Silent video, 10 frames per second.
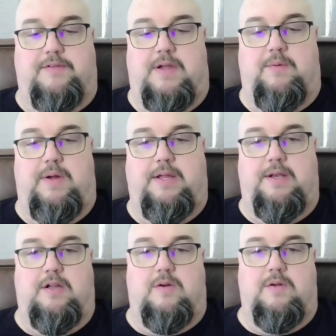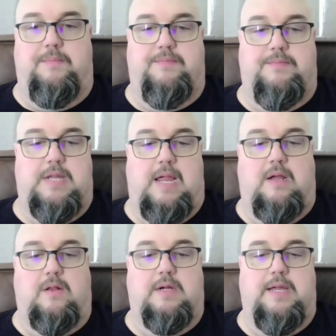I want you to go and take
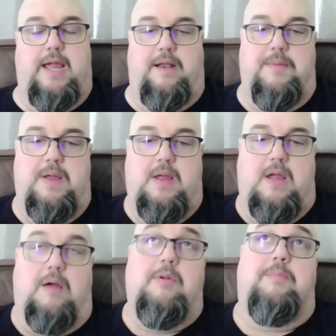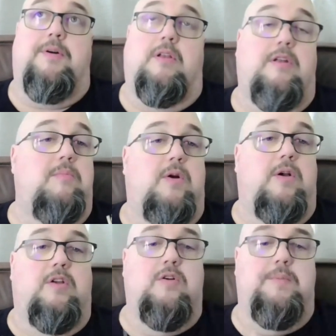a look at them. I'm going to put a little more
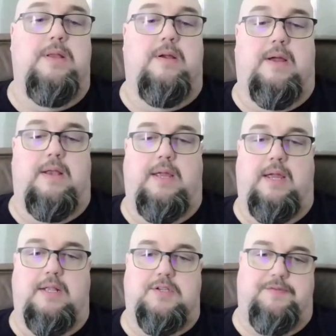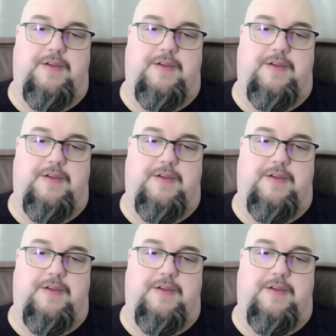lube in there on each.